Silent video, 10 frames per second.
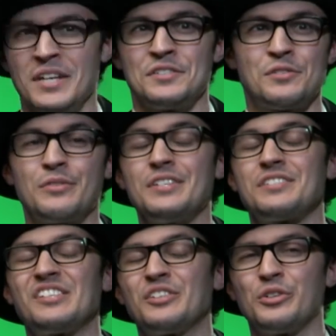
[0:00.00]
So this
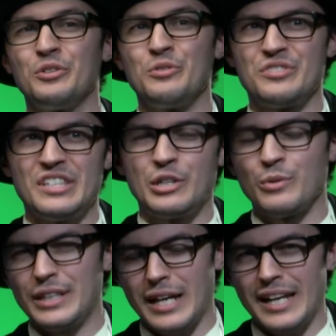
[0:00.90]
concludes the
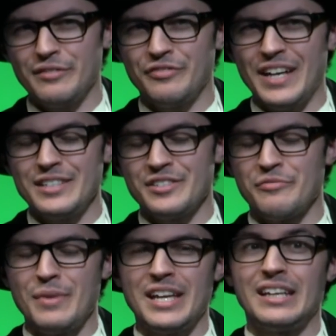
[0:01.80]
greenlighting phase of
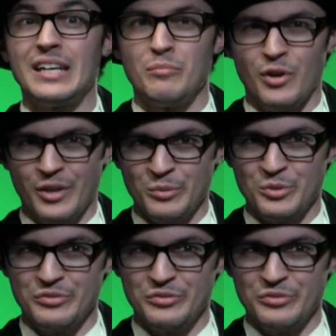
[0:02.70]
making a marketable